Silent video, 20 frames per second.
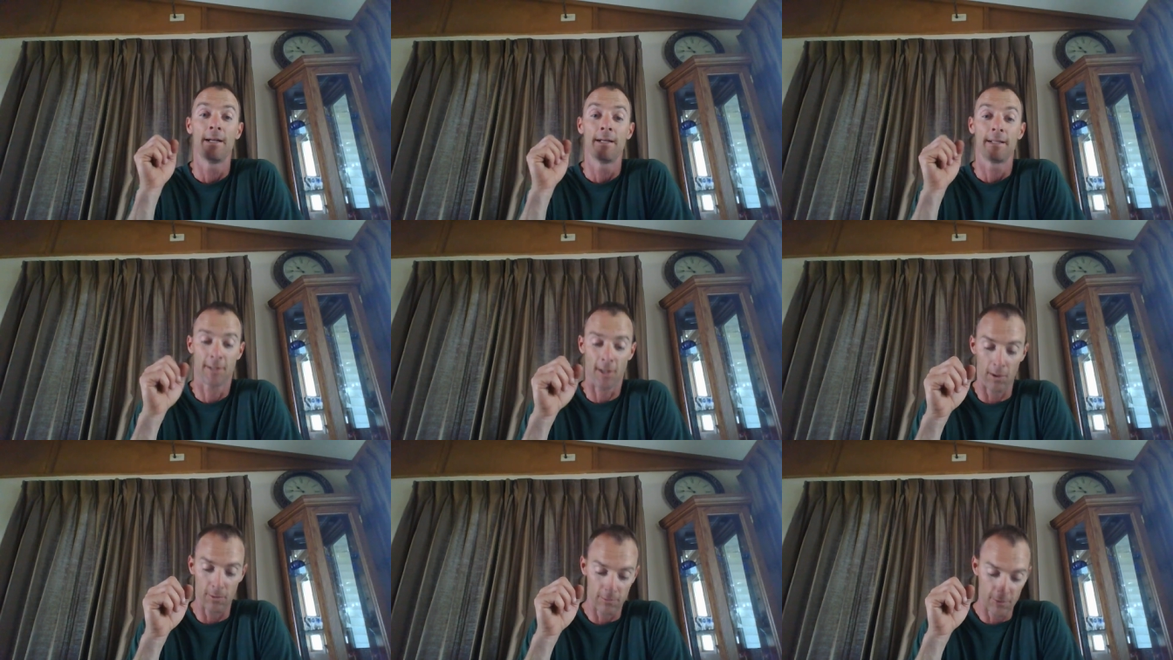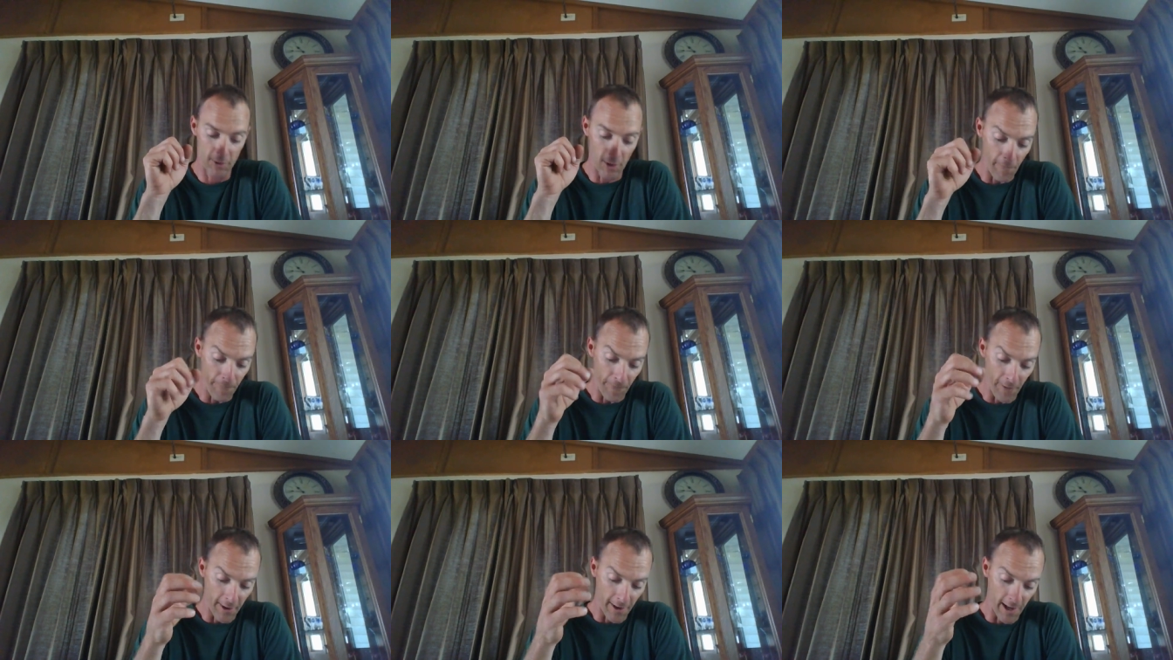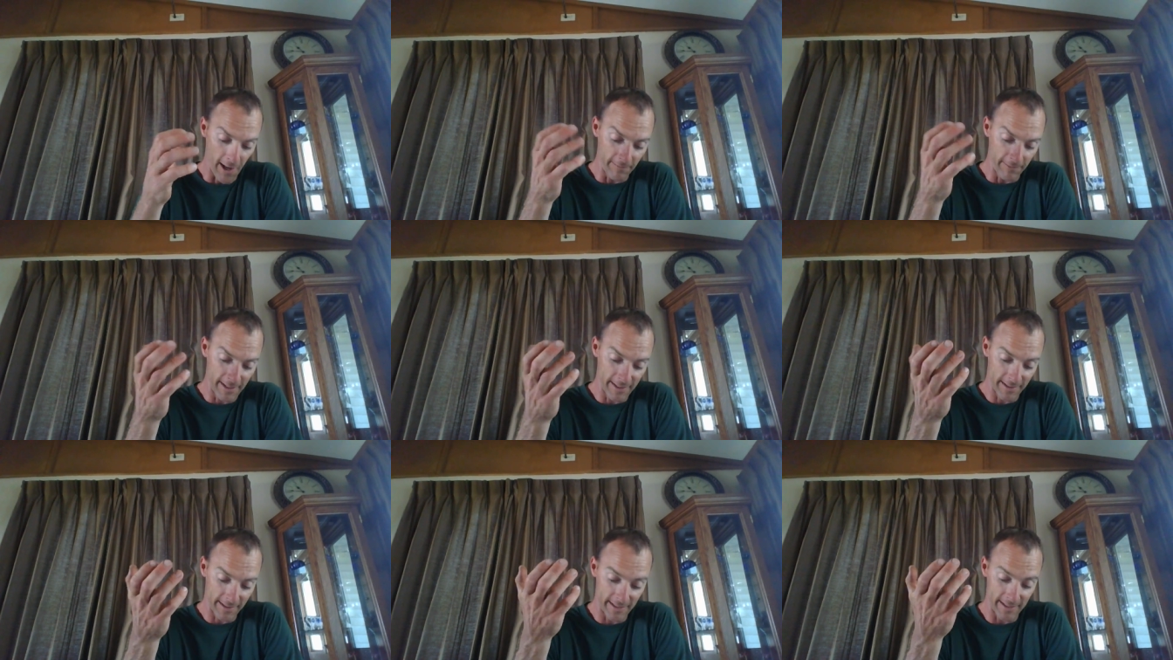So Zophar
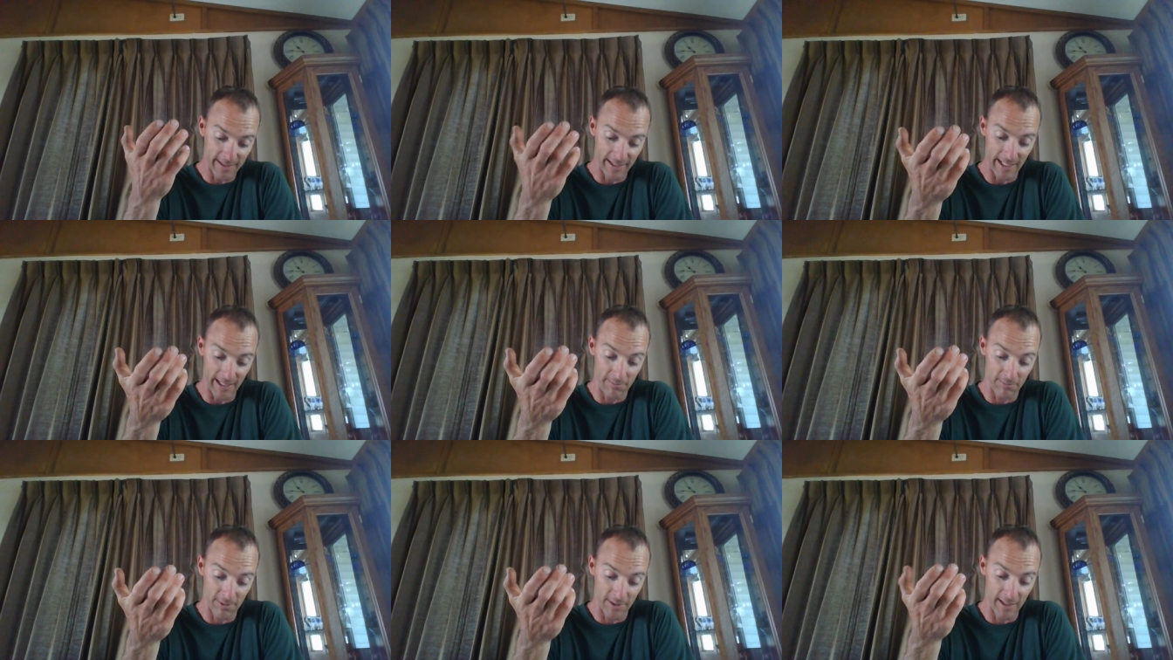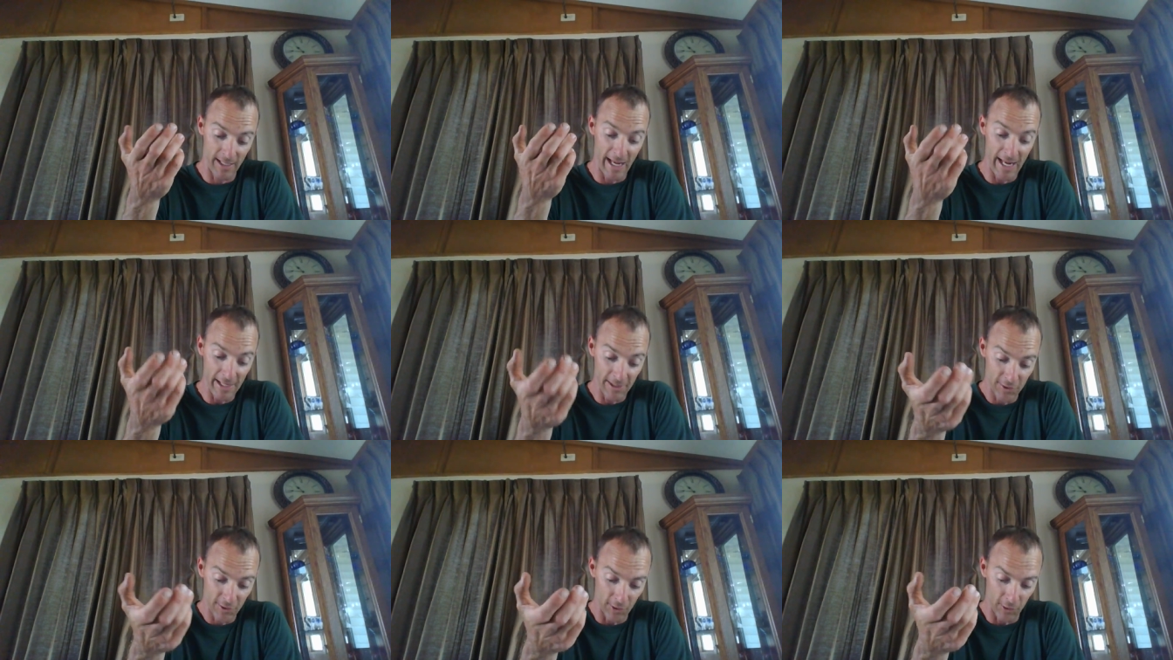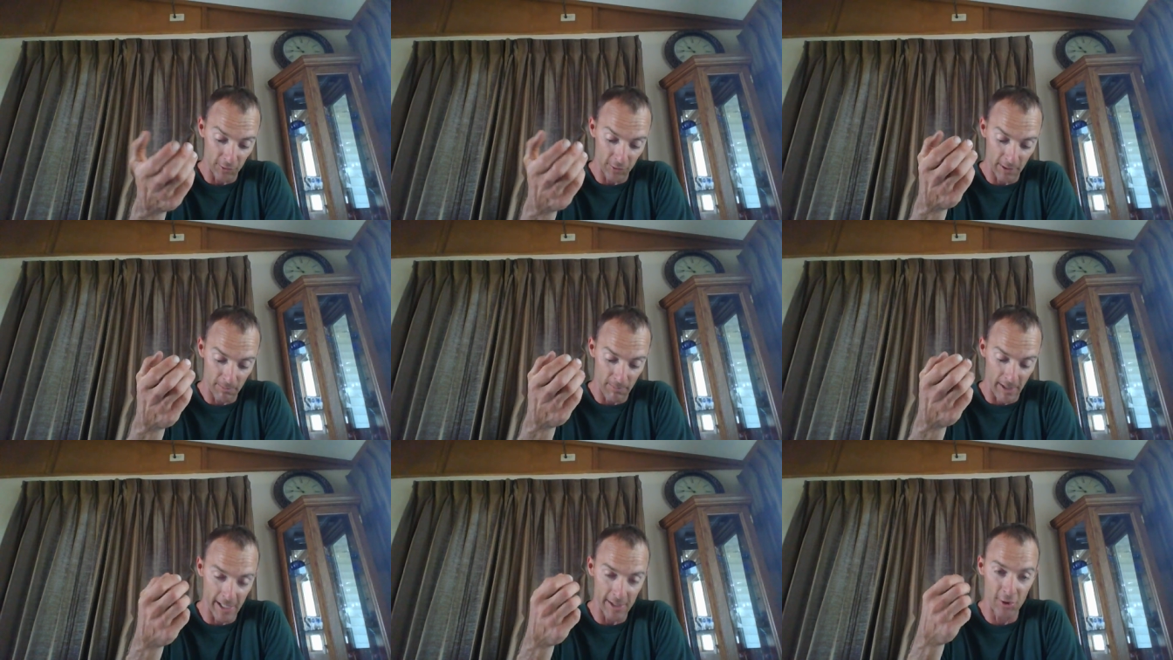obviously seems
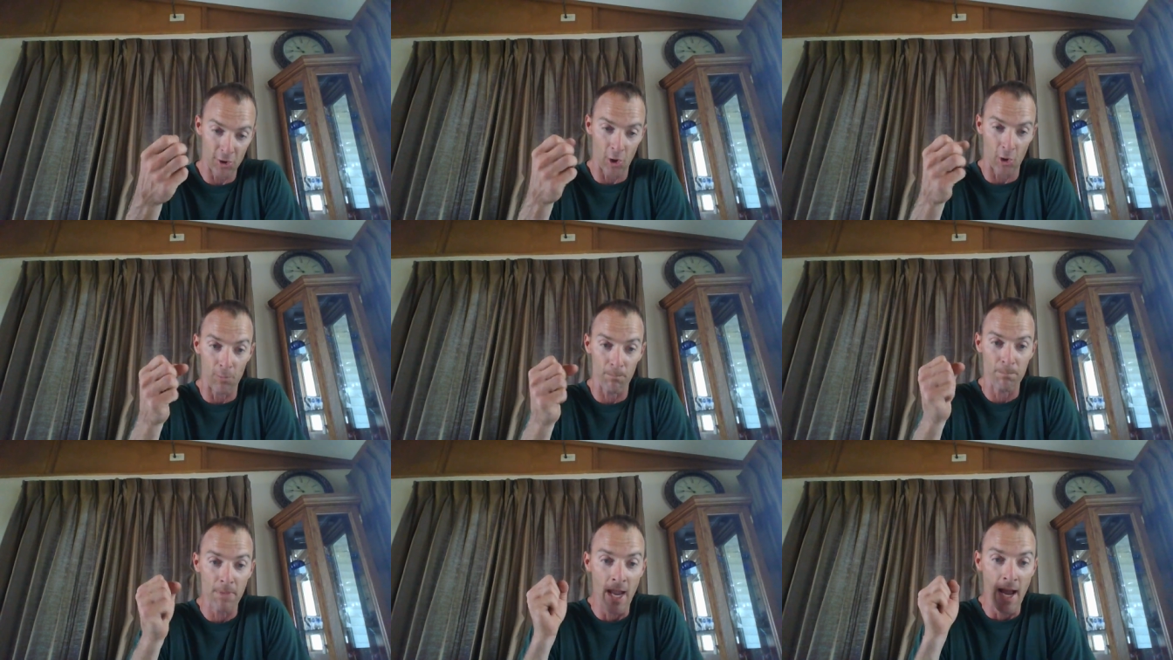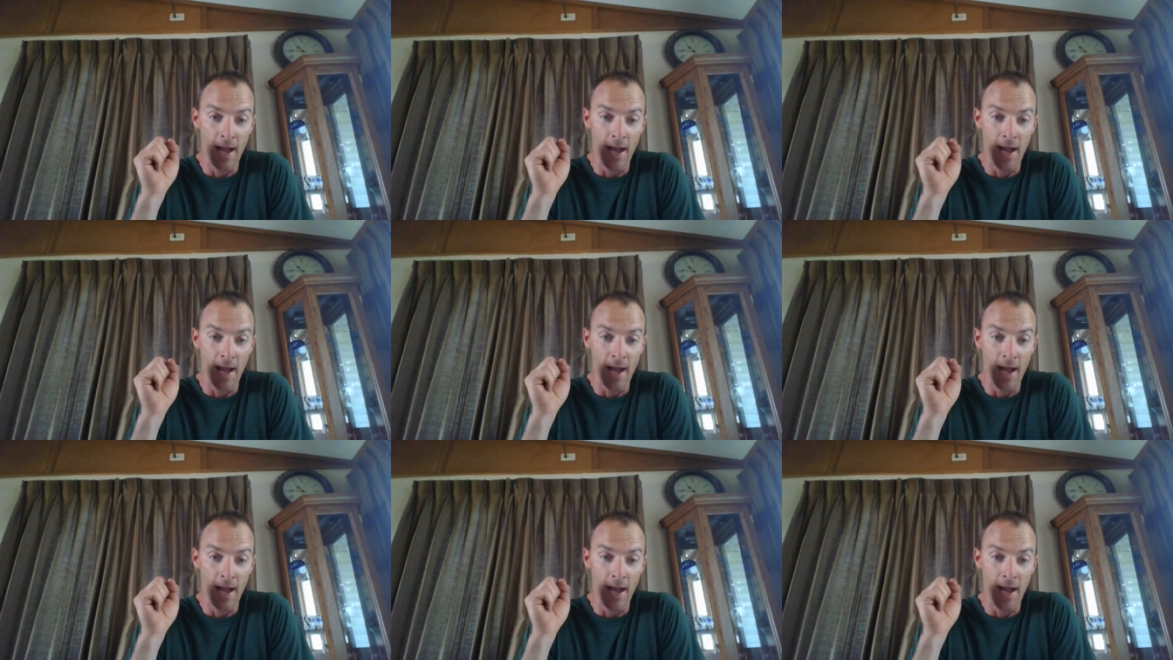insulted by Job.